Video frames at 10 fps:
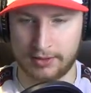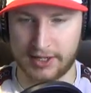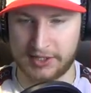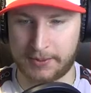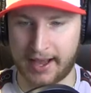
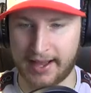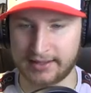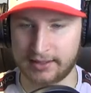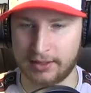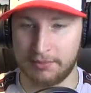Nice
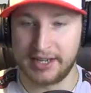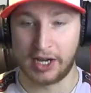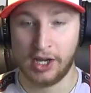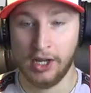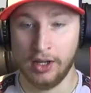pass.
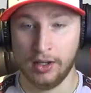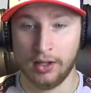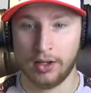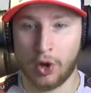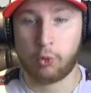Mika!
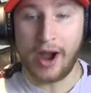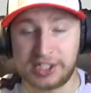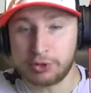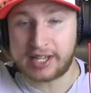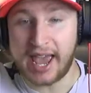Why'd
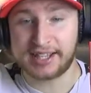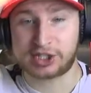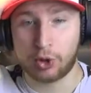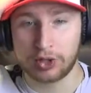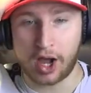you take
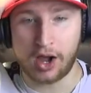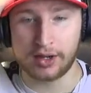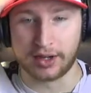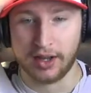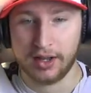so
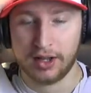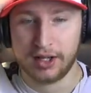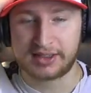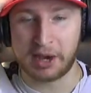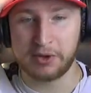long?
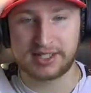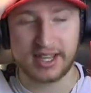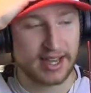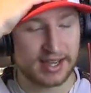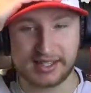That was the
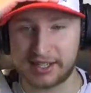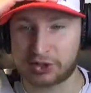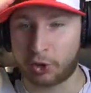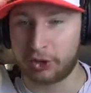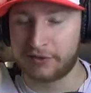easiest
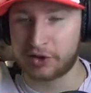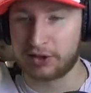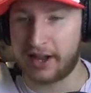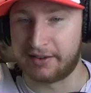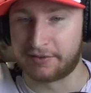goal of your
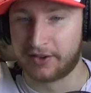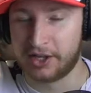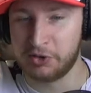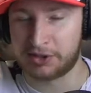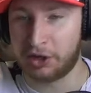life.
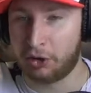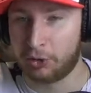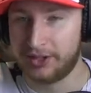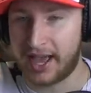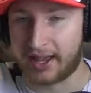You had the
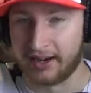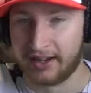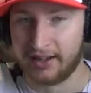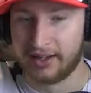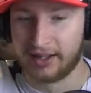whole net.
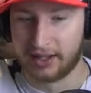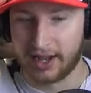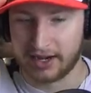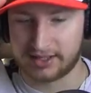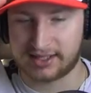
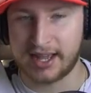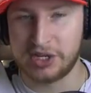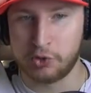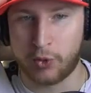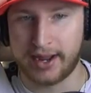And instead
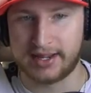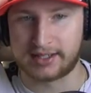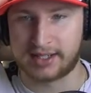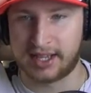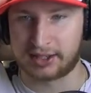you waited
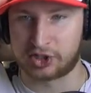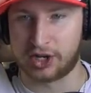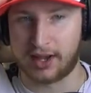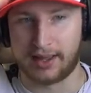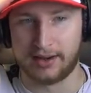to take the
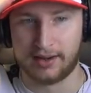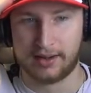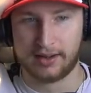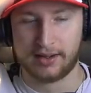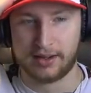shot.
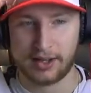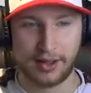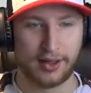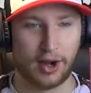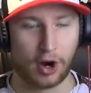
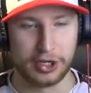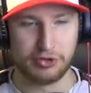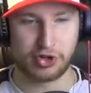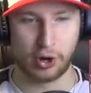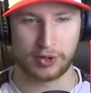Are you
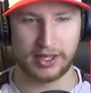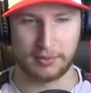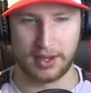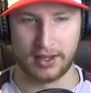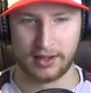joking
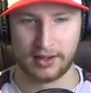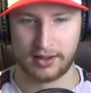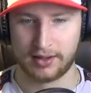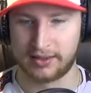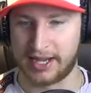me?
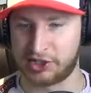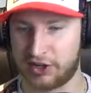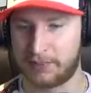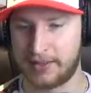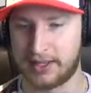That should
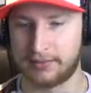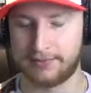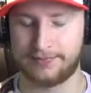have been the...